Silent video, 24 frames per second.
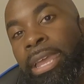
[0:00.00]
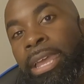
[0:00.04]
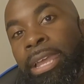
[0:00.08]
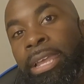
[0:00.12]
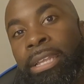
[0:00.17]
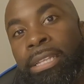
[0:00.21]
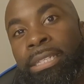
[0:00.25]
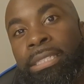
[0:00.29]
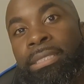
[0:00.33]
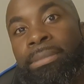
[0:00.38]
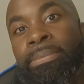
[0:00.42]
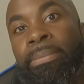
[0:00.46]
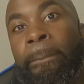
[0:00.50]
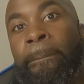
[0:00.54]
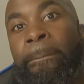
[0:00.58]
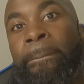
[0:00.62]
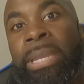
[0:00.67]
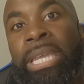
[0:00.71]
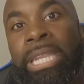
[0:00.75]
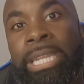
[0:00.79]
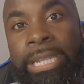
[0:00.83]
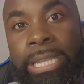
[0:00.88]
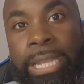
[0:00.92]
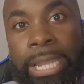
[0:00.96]
as
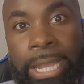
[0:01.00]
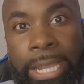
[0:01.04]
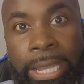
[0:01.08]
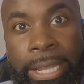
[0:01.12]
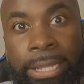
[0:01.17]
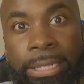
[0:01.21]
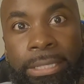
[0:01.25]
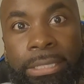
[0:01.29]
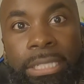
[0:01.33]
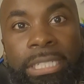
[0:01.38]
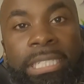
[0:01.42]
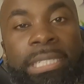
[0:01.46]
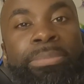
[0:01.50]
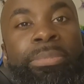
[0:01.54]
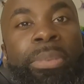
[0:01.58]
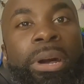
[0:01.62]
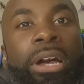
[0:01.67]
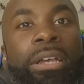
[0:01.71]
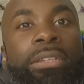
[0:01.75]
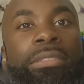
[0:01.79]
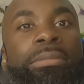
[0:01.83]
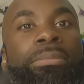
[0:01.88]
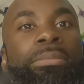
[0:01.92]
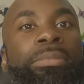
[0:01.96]
many hands as
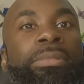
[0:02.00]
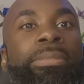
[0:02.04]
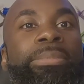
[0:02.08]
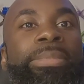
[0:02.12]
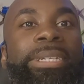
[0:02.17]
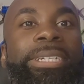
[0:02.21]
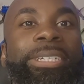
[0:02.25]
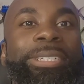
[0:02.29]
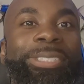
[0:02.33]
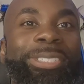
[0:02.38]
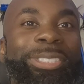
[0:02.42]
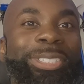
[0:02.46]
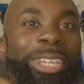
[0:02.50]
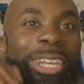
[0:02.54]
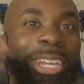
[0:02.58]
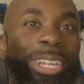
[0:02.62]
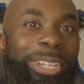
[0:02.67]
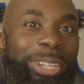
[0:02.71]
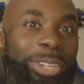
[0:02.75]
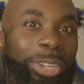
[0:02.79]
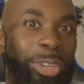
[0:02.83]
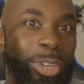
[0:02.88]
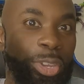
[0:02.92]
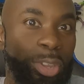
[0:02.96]
possible, because
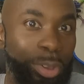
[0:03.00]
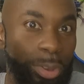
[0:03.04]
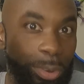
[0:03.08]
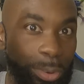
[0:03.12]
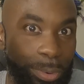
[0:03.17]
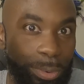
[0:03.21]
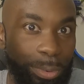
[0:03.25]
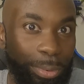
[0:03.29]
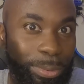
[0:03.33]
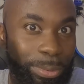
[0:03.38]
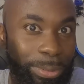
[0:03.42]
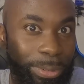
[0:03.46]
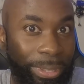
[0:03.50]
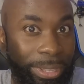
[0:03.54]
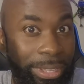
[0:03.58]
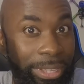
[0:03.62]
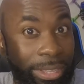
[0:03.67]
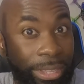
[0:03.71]
they know